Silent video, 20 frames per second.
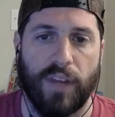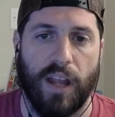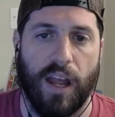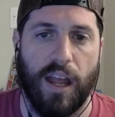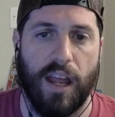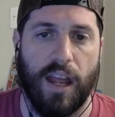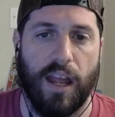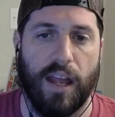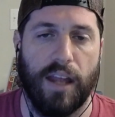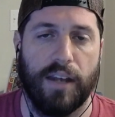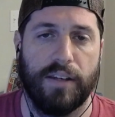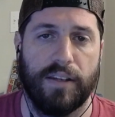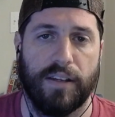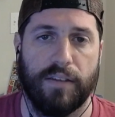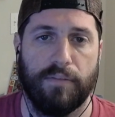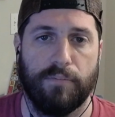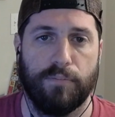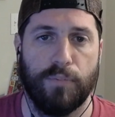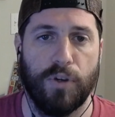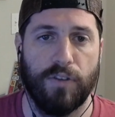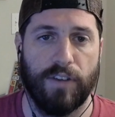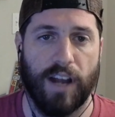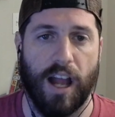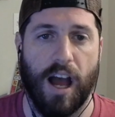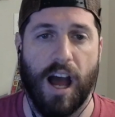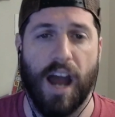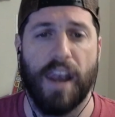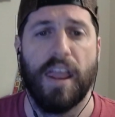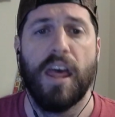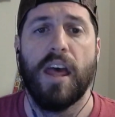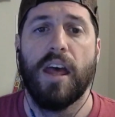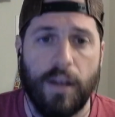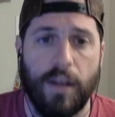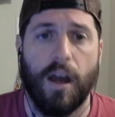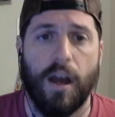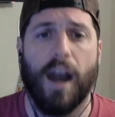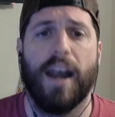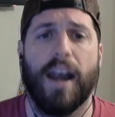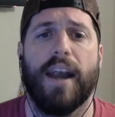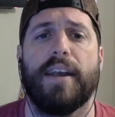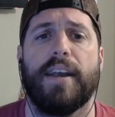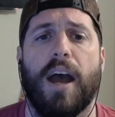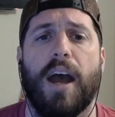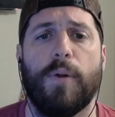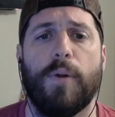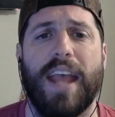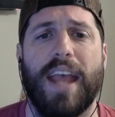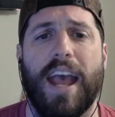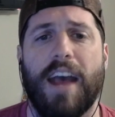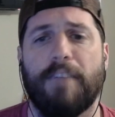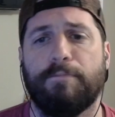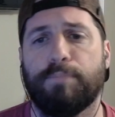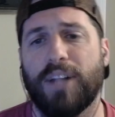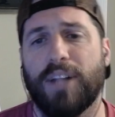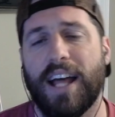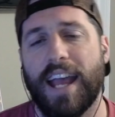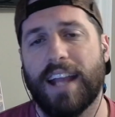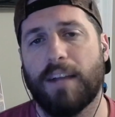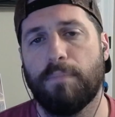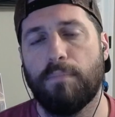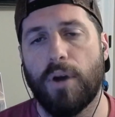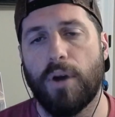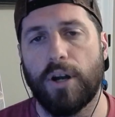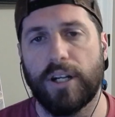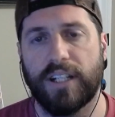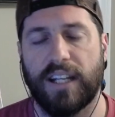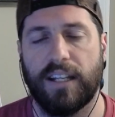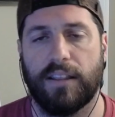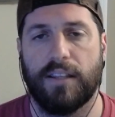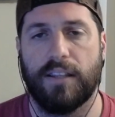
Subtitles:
And moving on. All right, now we have Black Market.